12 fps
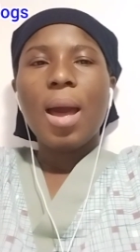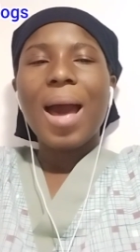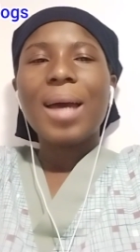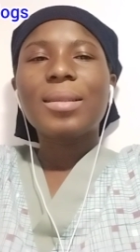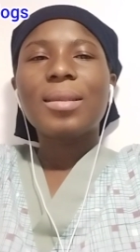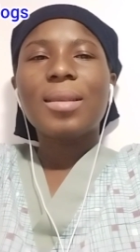
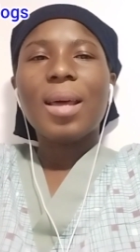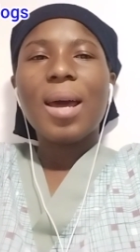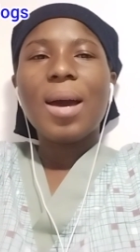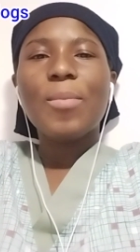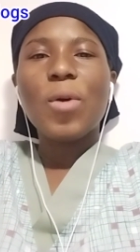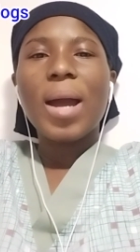
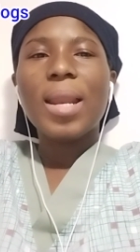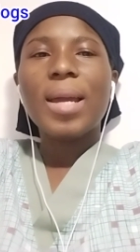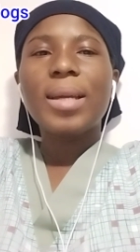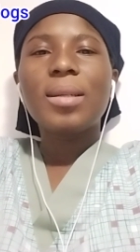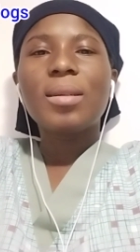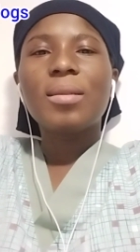Assalamu
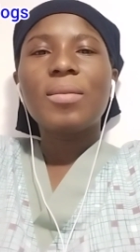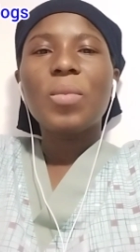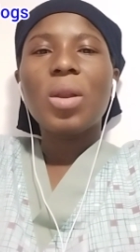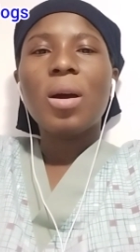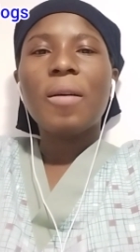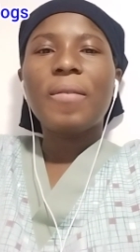
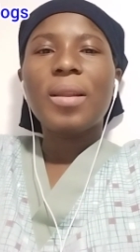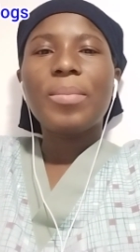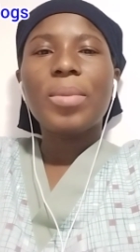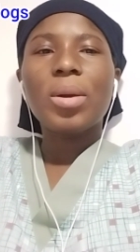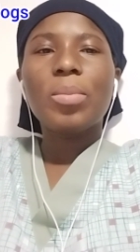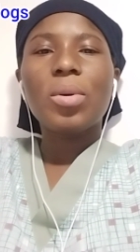alaikum lovely
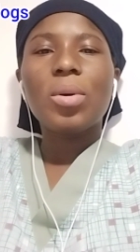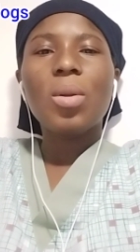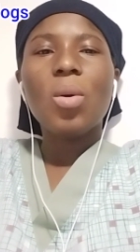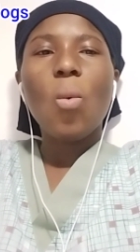people.